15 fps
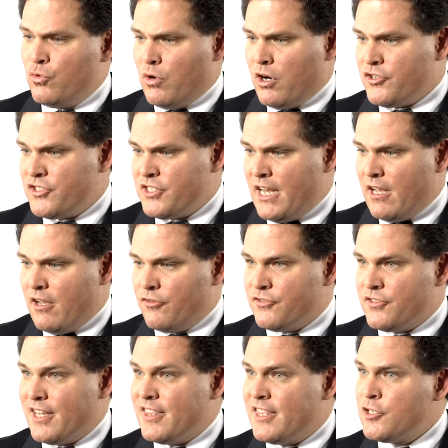to
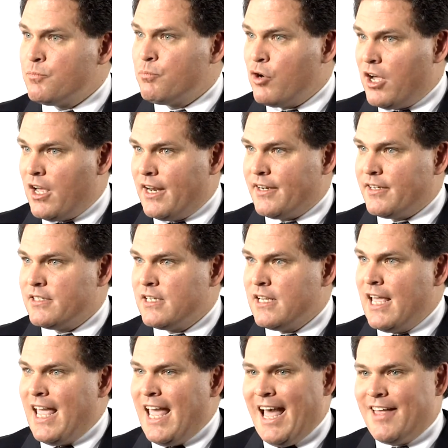ourselves that this product
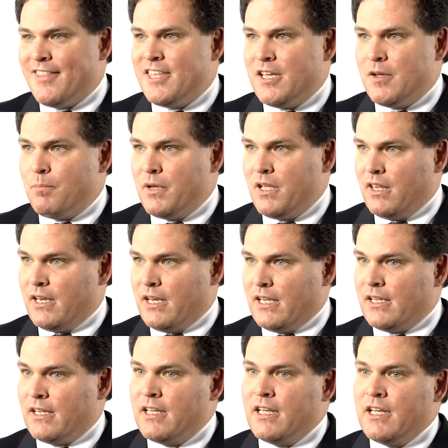had the
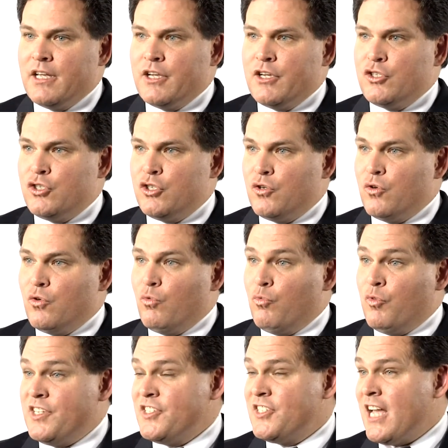ability to
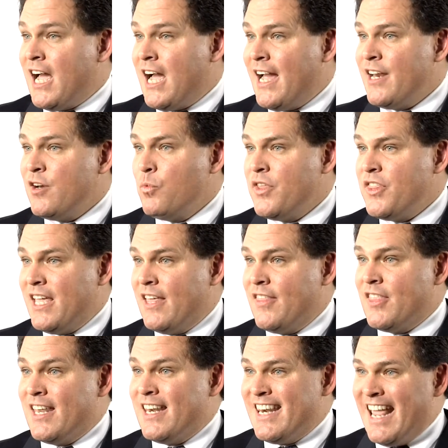reside
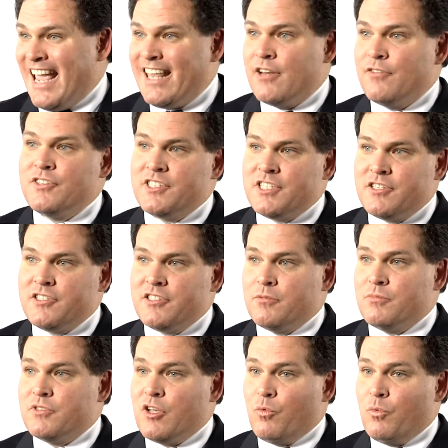within the native
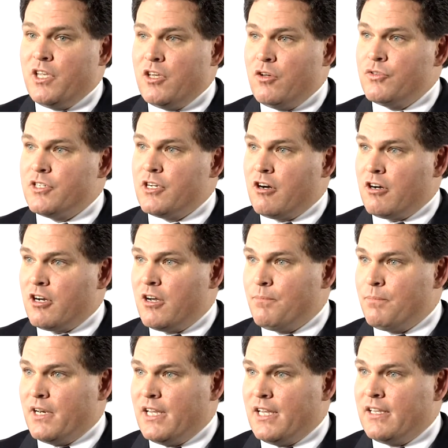systems that we use in our
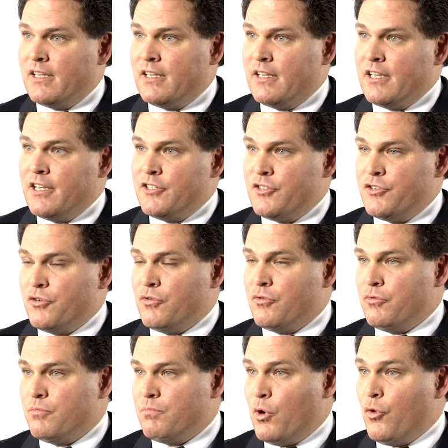company
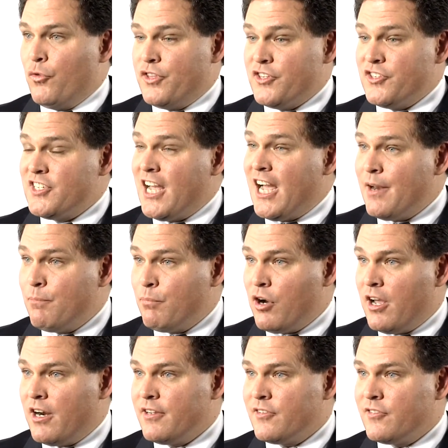to both design
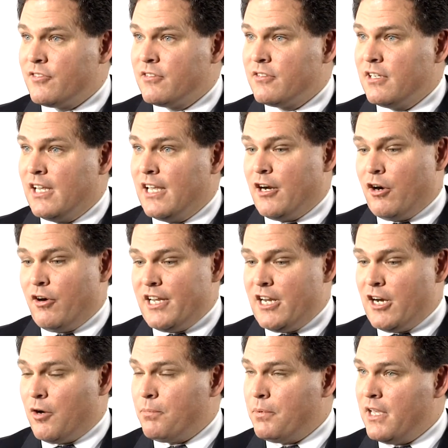products in our
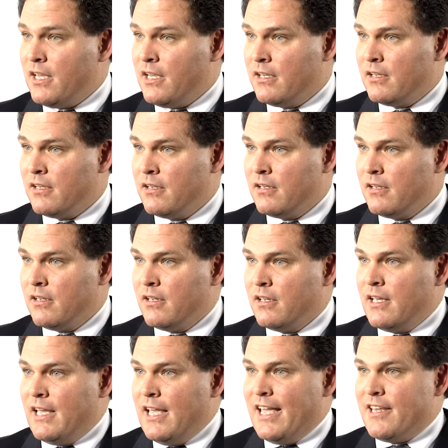ERP
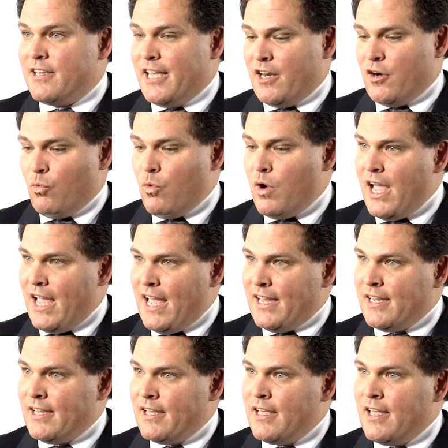in a
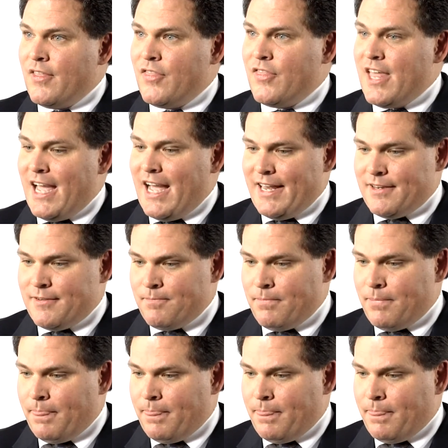way that